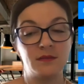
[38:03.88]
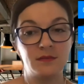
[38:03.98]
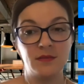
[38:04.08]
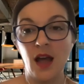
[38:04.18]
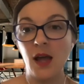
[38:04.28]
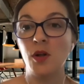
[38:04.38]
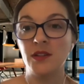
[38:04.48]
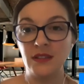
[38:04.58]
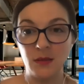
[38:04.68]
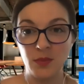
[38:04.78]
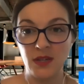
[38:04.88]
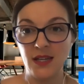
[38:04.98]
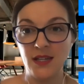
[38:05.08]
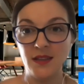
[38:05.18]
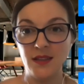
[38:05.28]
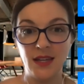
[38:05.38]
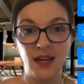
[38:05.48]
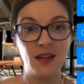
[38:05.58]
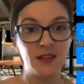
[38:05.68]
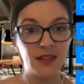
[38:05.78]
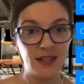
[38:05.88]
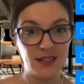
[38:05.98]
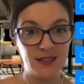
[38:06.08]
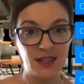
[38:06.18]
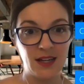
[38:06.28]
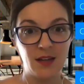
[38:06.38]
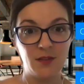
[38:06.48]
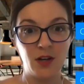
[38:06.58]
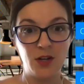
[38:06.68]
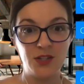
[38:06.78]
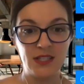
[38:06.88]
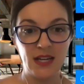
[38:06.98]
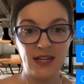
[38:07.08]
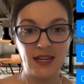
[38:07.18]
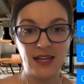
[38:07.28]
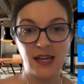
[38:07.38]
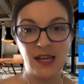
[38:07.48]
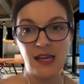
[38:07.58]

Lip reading: eyeball deep in the analytics and kind of understanding,